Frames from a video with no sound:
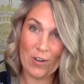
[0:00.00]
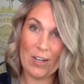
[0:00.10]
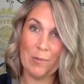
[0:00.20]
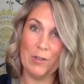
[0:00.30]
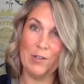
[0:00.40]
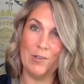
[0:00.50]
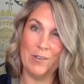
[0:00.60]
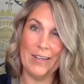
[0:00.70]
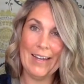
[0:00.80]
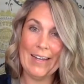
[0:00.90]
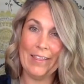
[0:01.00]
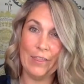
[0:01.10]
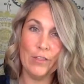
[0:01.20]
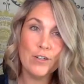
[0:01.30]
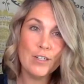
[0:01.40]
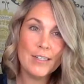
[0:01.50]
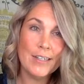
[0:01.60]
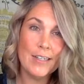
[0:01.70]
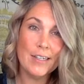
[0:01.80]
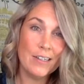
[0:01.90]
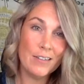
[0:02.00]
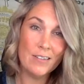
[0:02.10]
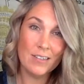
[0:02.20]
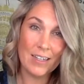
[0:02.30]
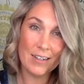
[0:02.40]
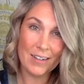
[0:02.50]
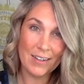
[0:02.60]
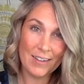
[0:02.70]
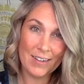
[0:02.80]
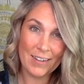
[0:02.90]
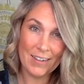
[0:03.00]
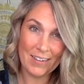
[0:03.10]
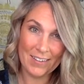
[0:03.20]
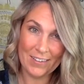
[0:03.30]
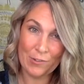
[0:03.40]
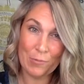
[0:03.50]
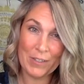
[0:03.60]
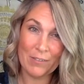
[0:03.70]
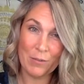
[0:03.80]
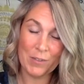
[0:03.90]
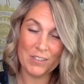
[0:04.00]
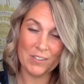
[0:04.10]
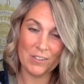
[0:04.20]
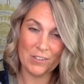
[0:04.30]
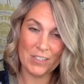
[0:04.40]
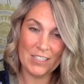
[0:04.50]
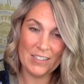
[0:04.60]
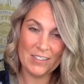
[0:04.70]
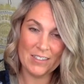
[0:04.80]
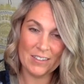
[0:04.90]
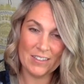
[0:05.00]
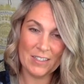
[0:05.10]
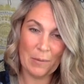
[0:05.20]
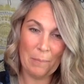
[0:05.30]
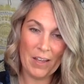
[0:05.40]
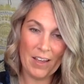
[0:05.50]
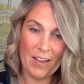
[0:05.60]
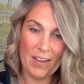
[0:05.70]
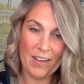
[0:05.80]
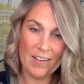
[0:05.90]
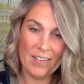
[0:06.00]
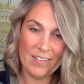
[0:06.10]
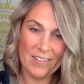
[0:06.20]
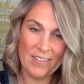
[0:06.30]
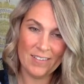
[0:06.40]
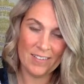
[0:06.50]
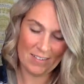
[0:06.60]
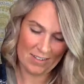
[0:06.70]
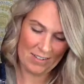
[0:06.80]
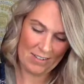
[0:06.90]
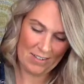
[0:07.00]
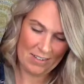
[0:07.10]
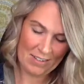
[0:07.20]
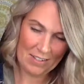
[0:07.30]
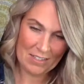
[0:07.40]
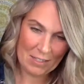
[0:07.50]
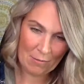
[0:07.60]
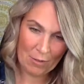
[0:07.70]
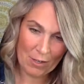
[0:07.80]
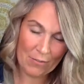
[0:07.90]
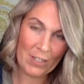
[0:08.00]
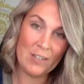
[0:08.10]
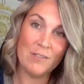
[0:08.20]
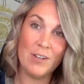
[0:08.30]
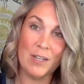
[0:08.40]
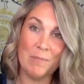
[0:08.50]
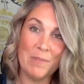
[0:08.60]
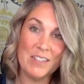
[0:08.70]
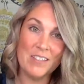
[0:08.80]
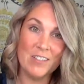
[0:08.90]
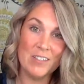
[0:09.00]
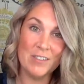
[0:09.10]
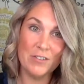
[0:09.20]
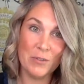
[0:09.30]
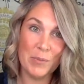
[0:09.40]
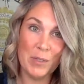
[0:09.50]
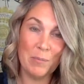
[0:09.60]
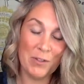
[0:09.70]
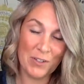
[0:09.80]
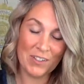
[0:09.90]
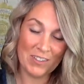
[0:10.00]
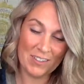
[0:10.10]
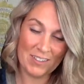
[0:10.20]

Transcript: about 8:30 at night. Hoping everybody's got their kids tucked into bed. See if we have any divine messages for people.